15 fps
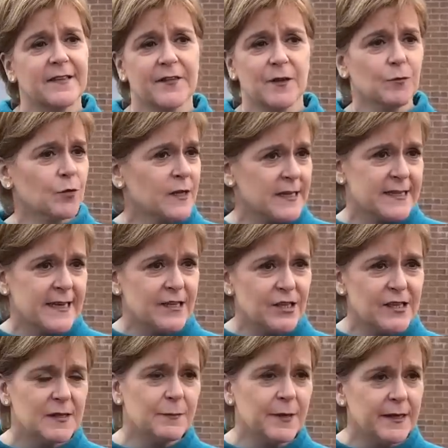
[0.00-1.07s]
there will continue
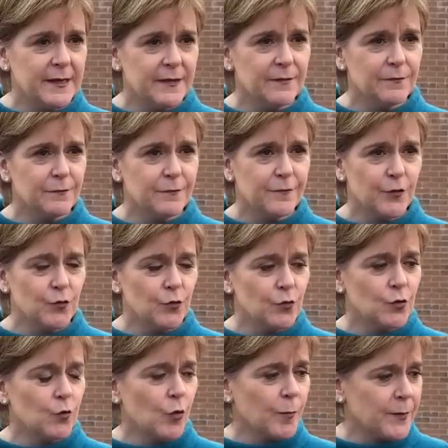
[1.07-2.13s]
to be full
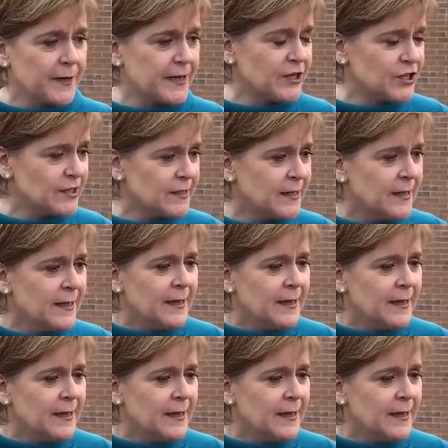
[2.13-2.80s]
cooperation.